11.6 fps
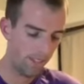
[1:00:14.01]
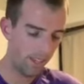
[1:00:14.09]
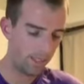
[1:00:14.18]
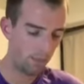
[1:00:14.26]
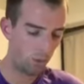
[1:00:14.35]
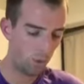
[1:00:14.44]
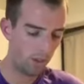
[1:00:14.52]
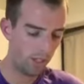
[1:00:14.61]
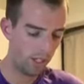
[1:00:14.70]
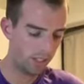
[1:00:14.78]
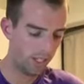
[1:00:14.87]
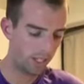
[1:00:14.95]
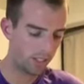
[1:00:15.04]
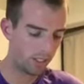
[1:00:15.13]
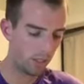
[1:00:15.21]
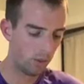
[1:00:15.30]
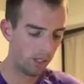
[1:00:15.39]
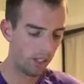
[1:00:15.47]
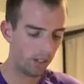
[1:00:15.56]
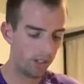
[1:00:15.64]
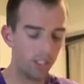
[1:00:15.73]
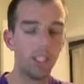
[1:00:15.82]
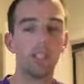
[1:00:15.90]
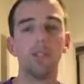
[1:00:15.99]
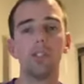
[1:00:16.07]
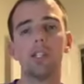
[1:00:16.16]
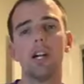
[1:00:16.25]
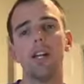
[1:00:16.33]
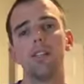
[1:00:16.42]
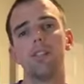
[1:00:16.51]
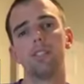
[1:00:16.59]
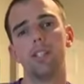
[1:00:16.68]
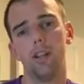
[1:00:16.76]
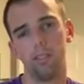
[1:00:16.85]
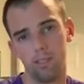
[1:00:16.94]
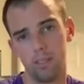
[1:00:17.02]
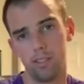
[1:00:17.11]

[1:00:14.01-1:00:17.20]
It's important that you take it slowly and are gentle and kind to yourself.